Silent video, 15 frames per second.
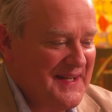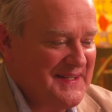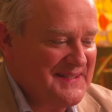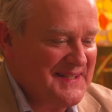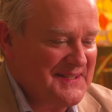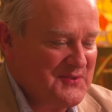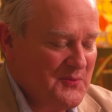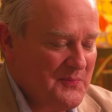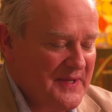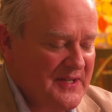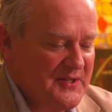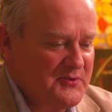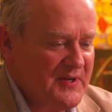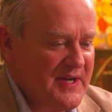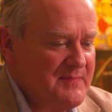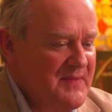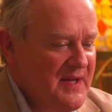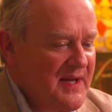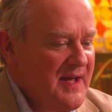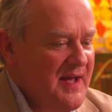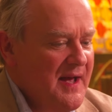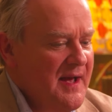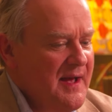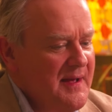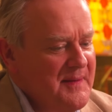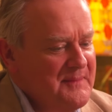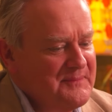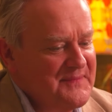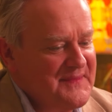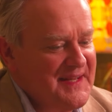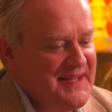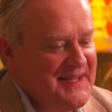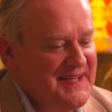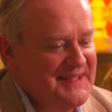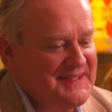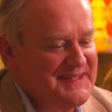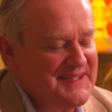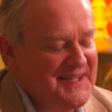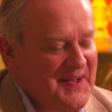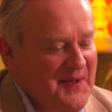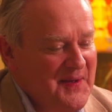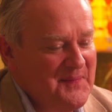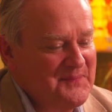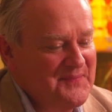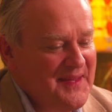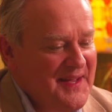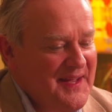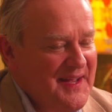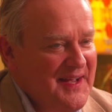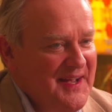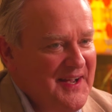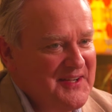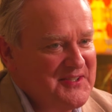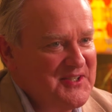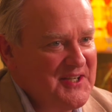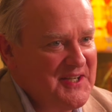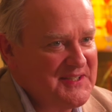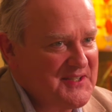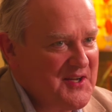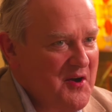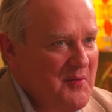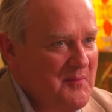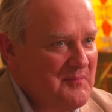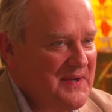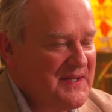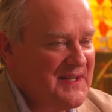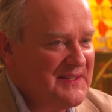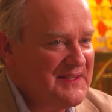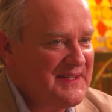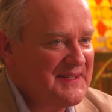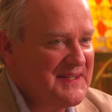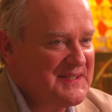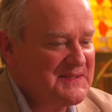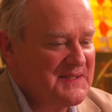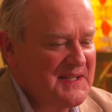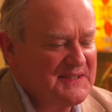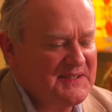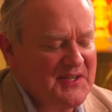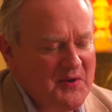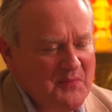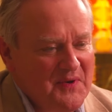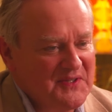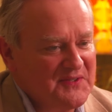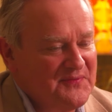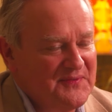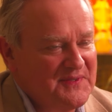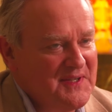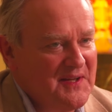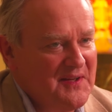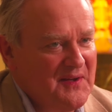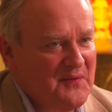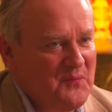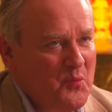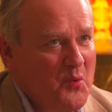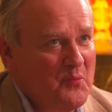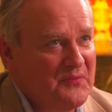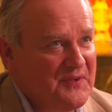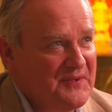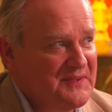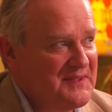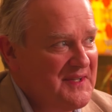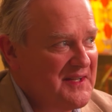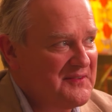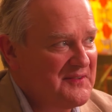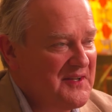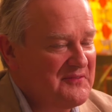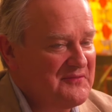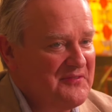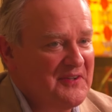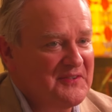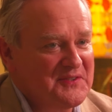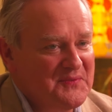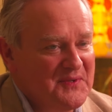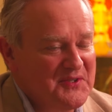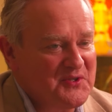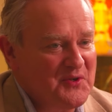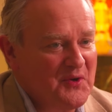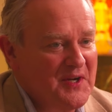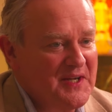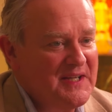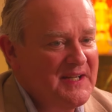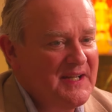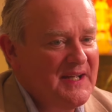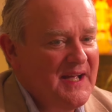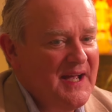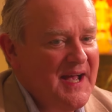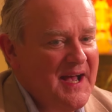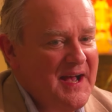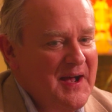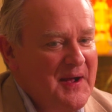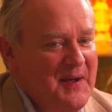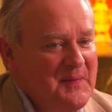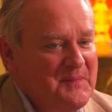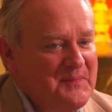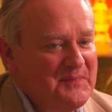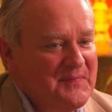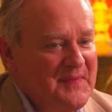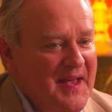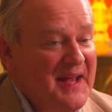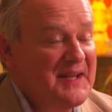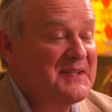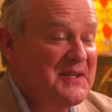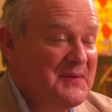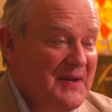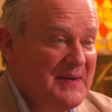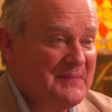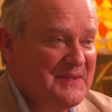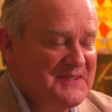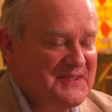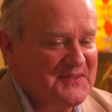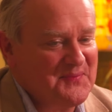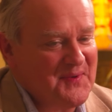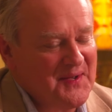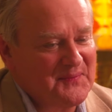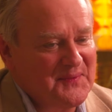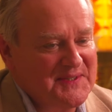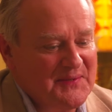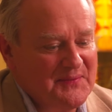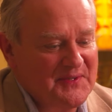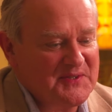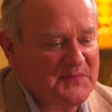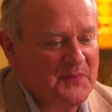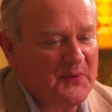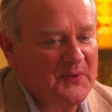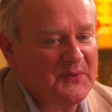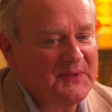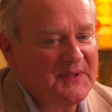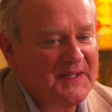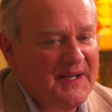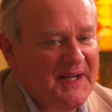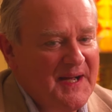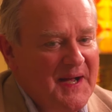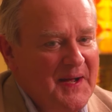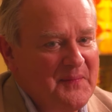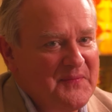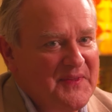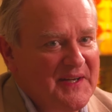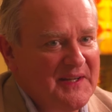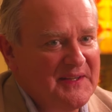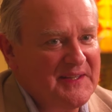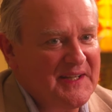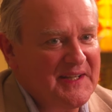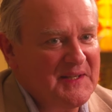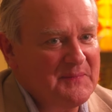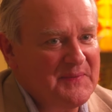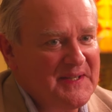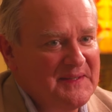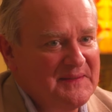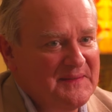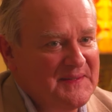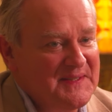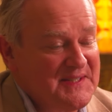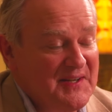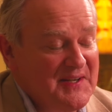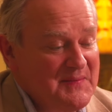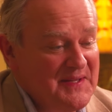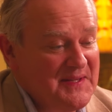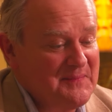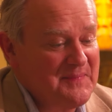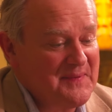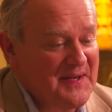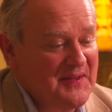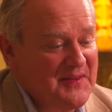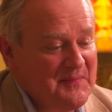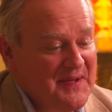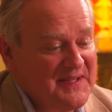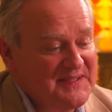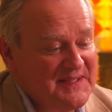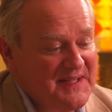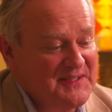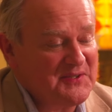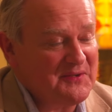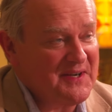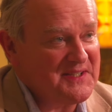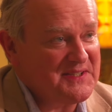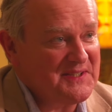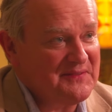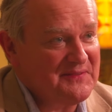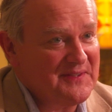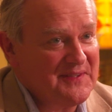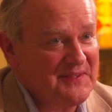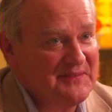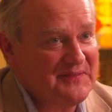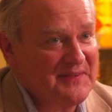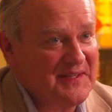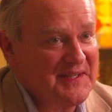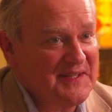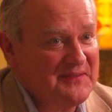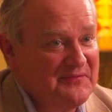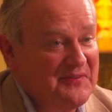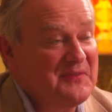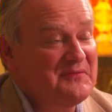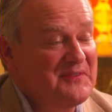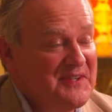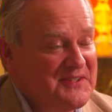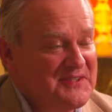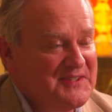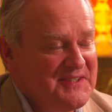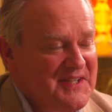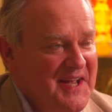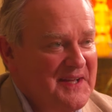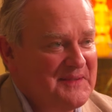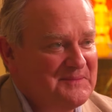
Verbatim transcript: and it's all been a dream. Um, it's um, uh, she is gone, but I think there's there's so much uh, warmth and, and, and fun to enjoy um, and new elements as well, which I won't spoil. Um, that I think it'll be it certainly be the you know the best iteration of the of the film versions yet.